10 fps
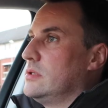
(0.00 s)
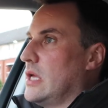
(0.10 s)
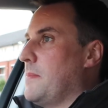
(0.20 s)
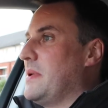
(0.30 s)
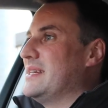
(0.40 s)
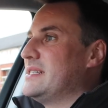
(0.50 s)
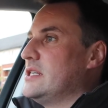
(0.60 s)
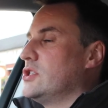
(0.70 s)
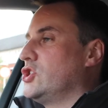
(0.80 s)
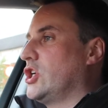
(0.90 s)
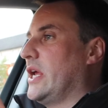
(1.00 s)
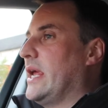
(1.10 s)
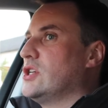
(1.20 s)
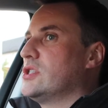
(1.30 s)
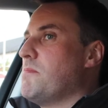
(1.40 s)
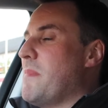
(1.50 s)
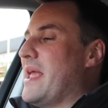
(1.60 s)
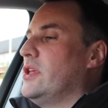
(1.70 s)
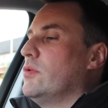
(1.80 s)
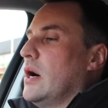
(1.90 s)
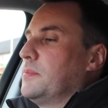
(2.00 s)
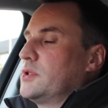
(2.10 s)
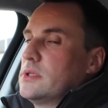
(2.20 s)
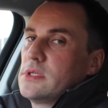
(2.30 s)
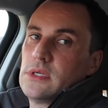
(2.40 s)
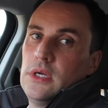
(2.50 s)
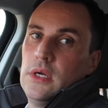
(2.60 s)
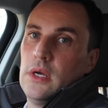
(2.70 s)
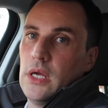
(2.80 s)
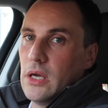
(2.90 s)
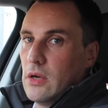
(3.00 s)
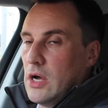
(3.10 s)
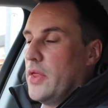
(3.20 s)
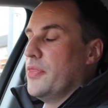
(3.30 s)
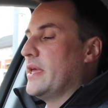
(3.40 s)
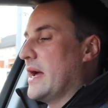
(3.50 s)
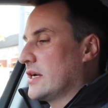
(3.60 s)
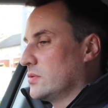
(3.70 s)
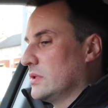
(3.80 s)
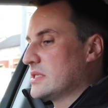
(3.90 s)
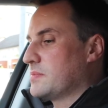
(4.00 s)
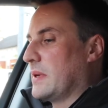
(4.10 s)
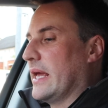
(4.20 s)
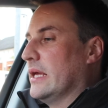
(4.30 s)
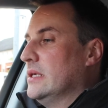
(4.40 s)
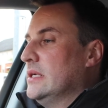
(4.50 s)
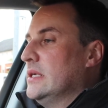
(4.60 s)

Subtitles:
ability to change the menu options on the actual display.